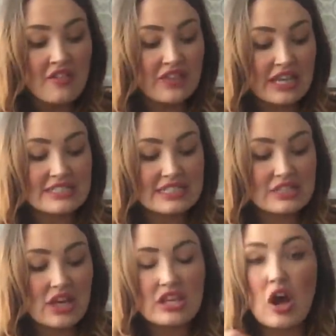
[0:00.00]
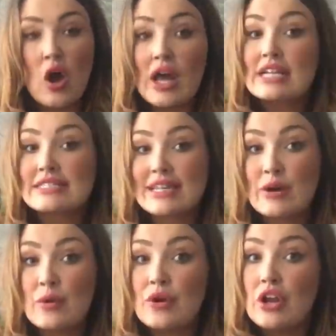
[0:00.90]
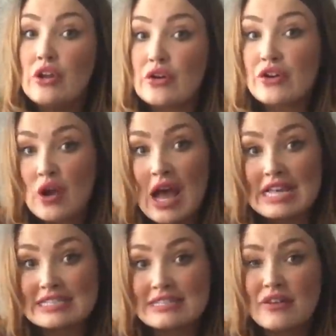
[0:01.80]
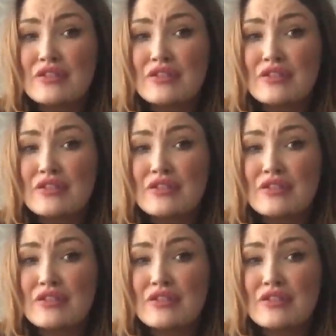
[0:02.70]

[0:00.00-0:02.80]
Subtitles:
This is like the ideal, look nice,